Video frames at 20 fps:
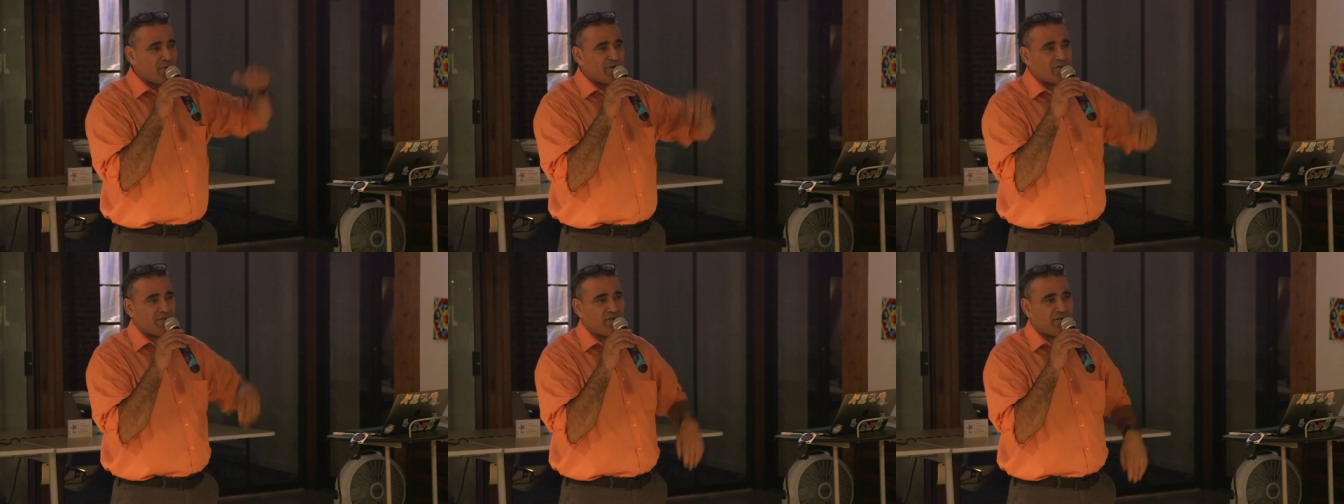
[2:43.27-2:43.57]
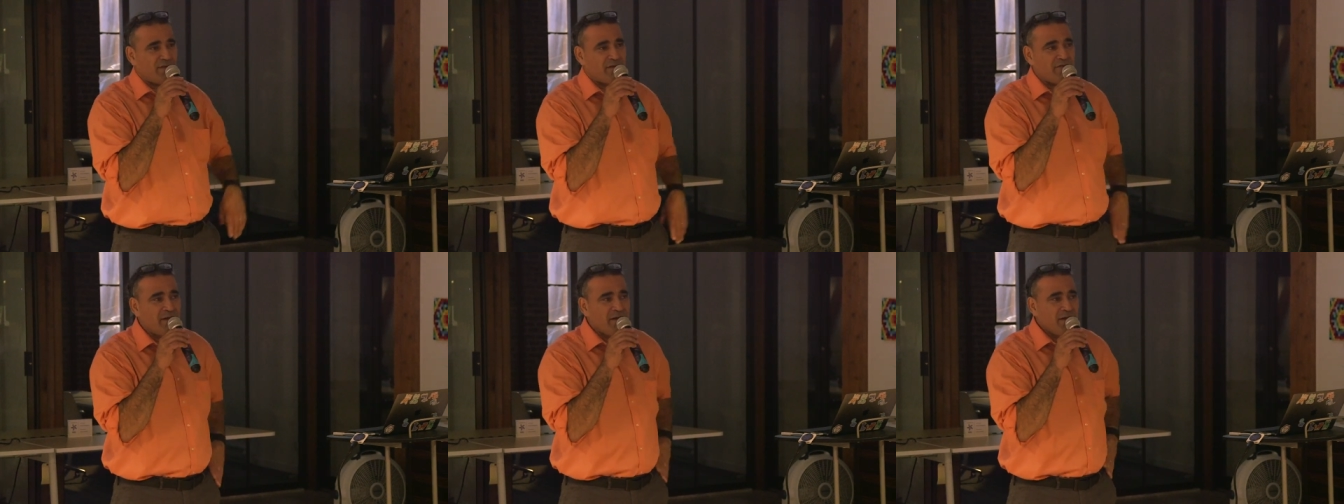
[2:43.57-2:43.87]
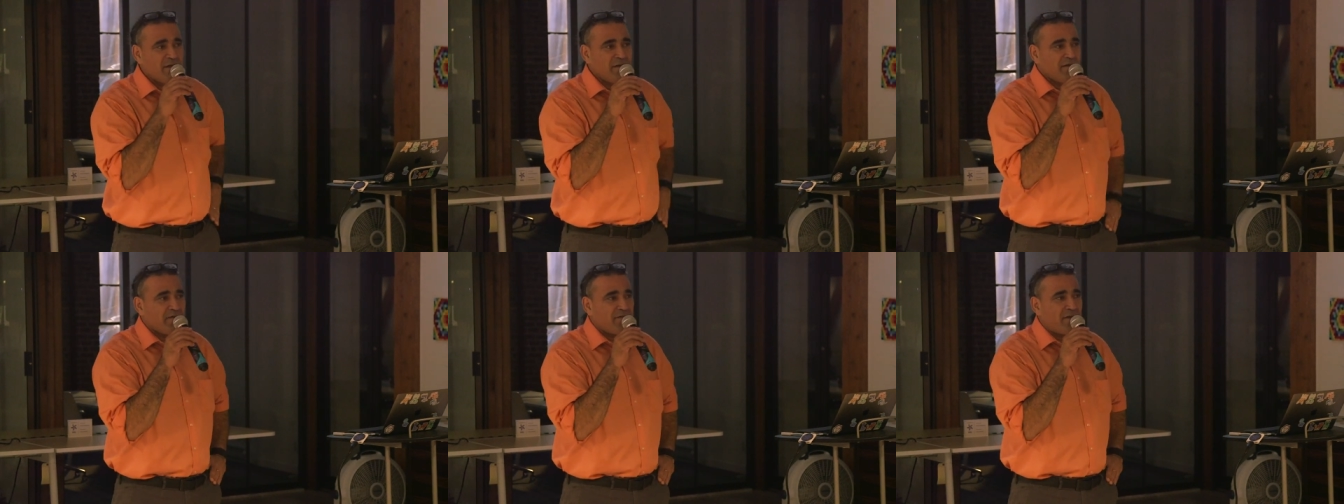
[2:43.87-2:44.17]
which is a
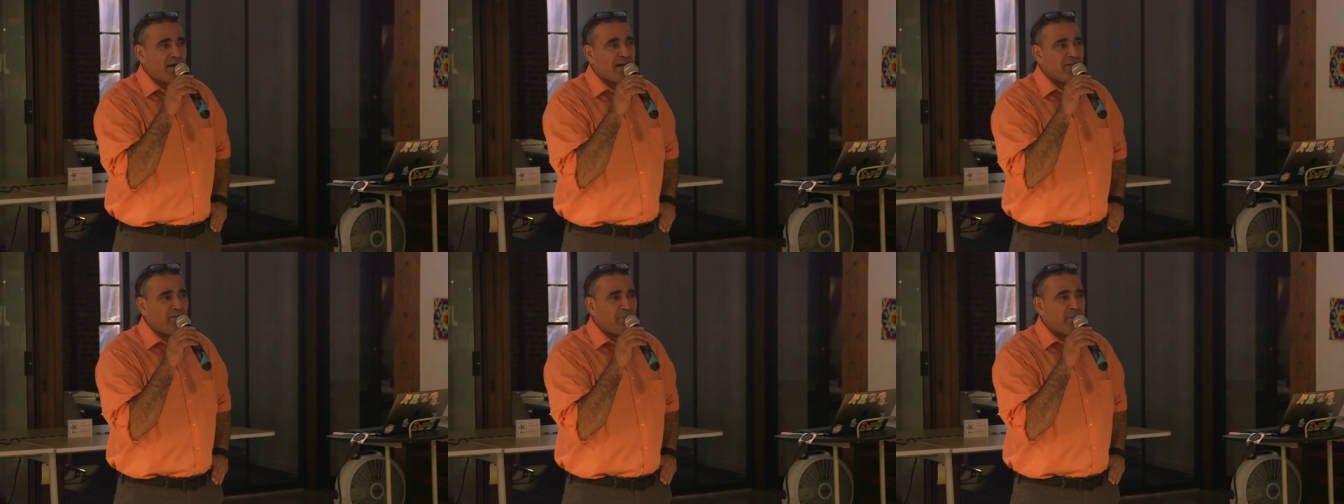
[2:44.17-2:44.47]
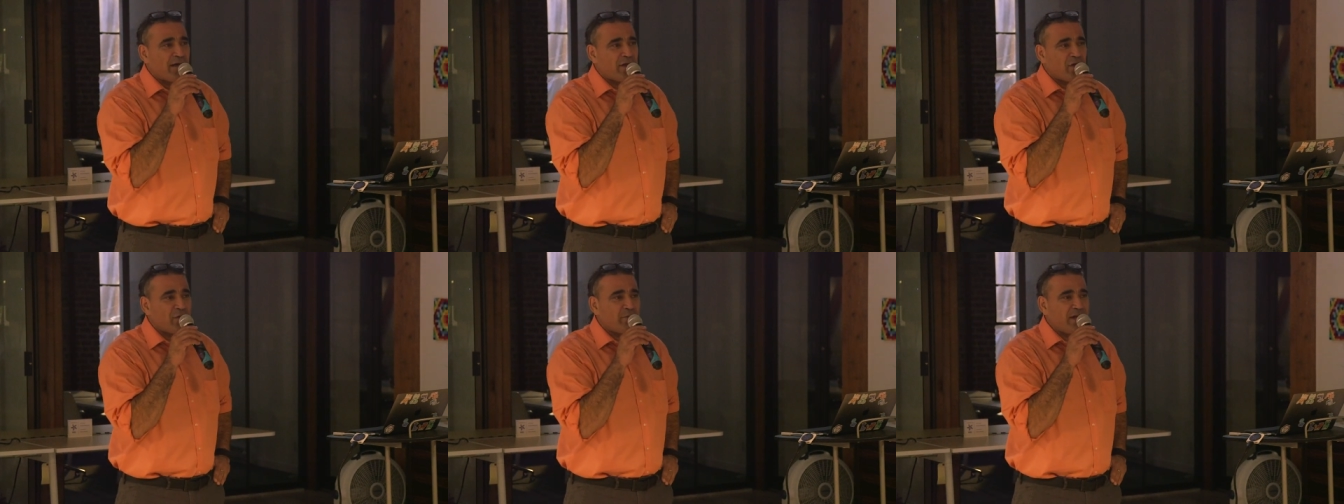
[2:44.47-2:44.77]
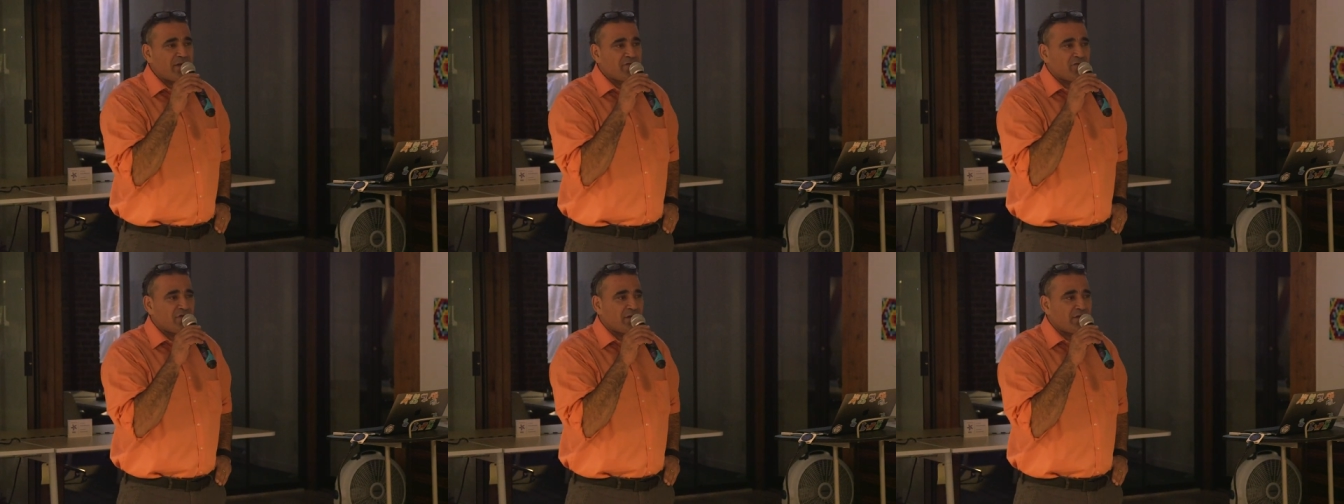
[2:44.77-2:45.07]
five
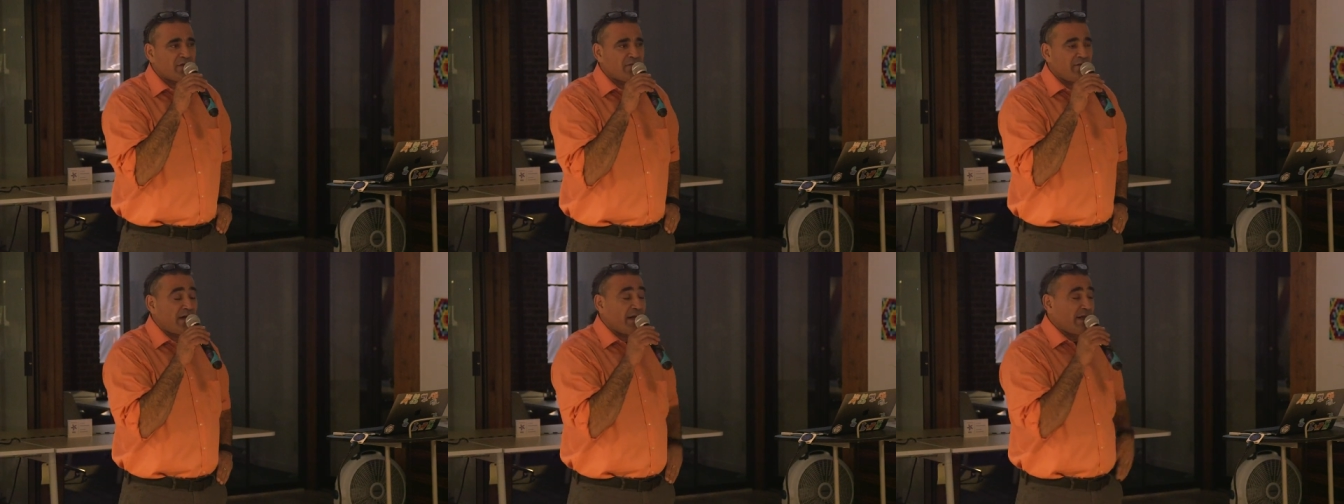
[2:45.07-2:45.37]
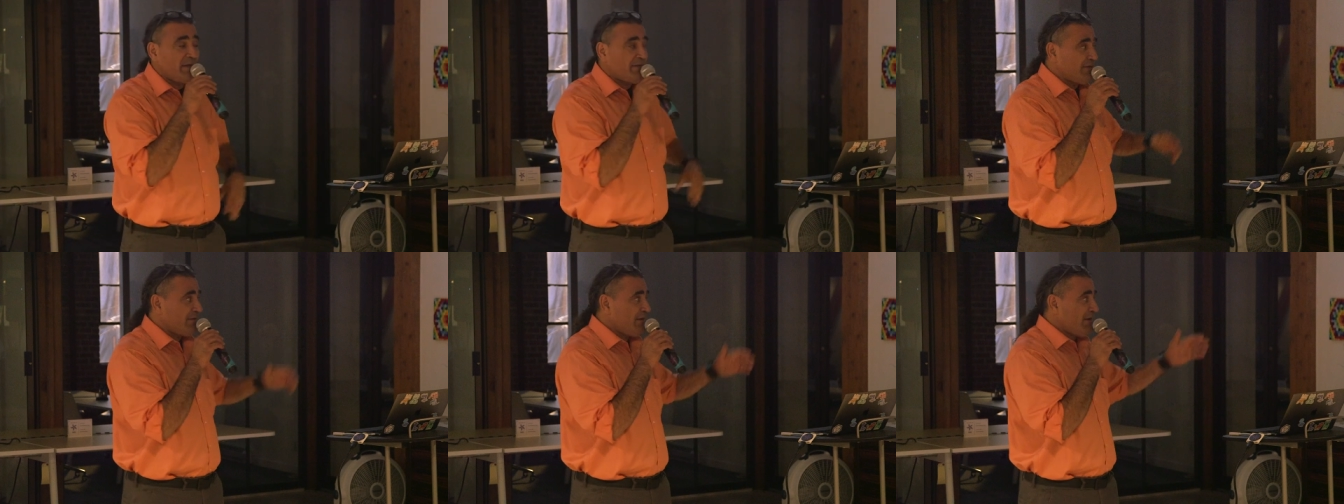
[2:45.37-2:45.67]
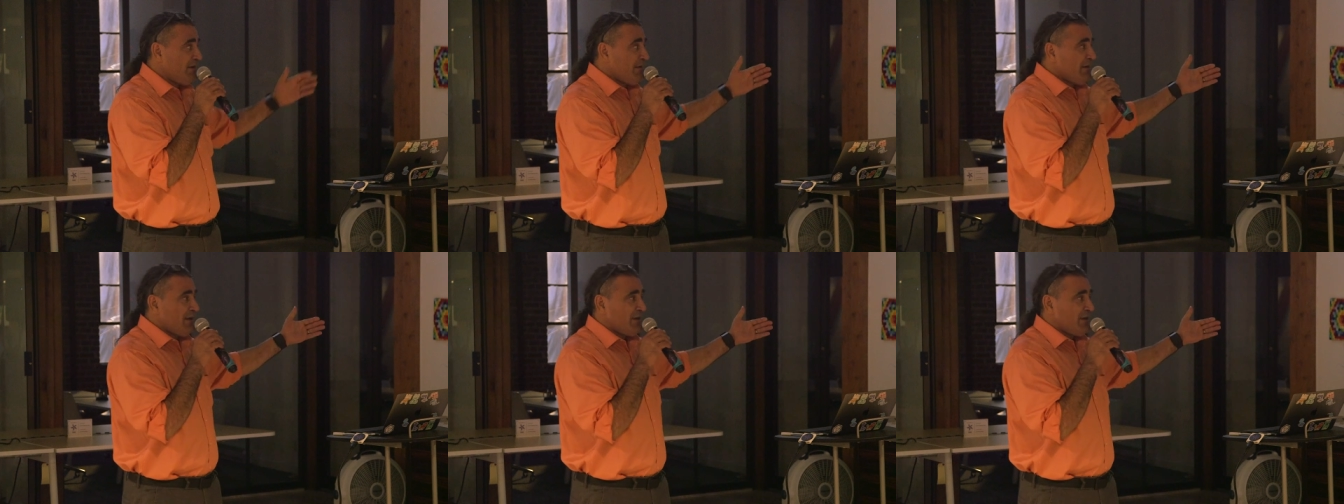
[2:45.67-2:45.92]
biometric device,